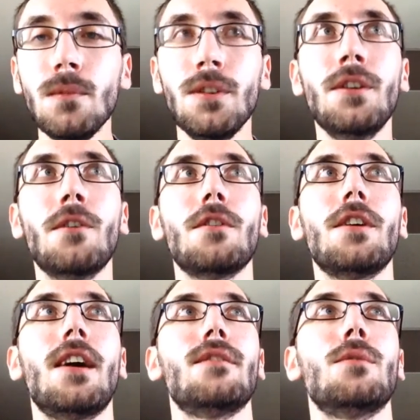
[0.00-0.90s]
you don't
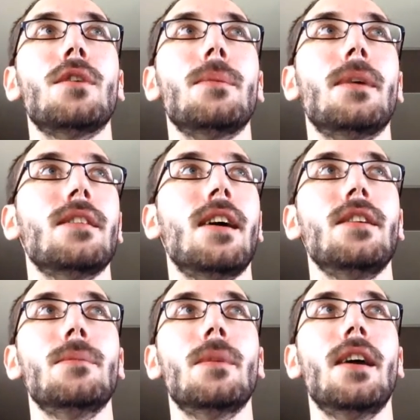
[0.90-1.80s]
really have to worry about
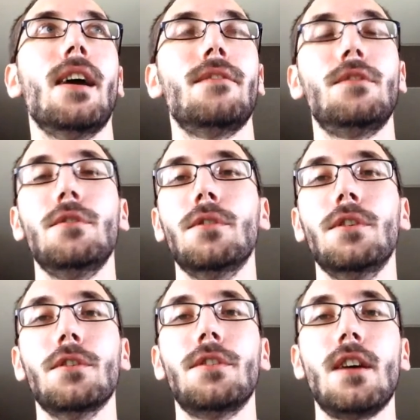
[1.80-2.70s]
that. You may have to in
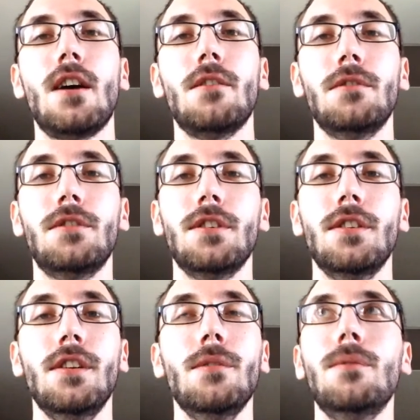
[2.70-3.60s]
your town,
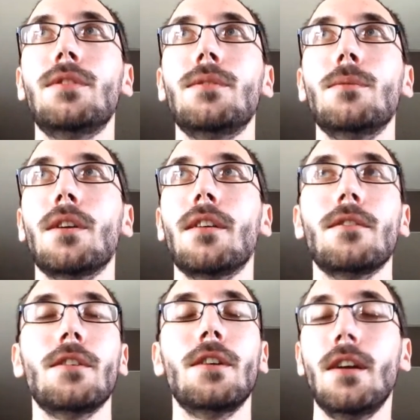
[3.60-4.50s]
city,
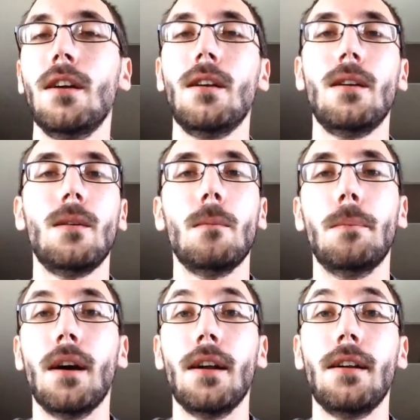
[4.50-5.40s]
whatever.
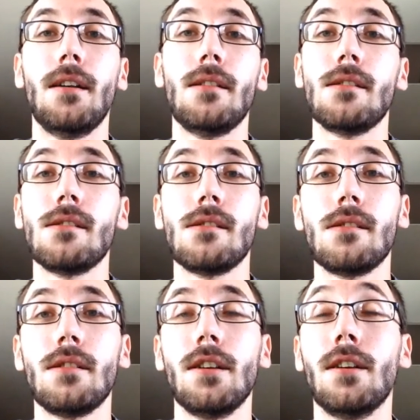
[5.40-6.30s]
But,
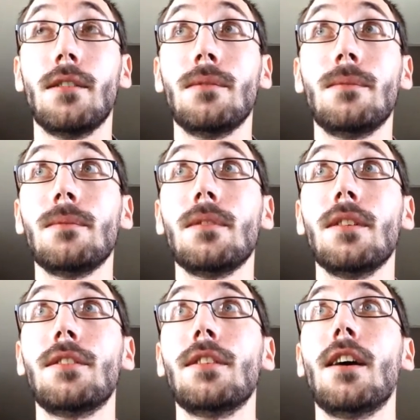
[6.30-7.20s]

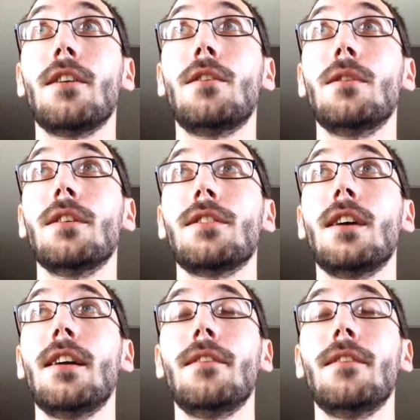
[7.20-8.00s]
it's not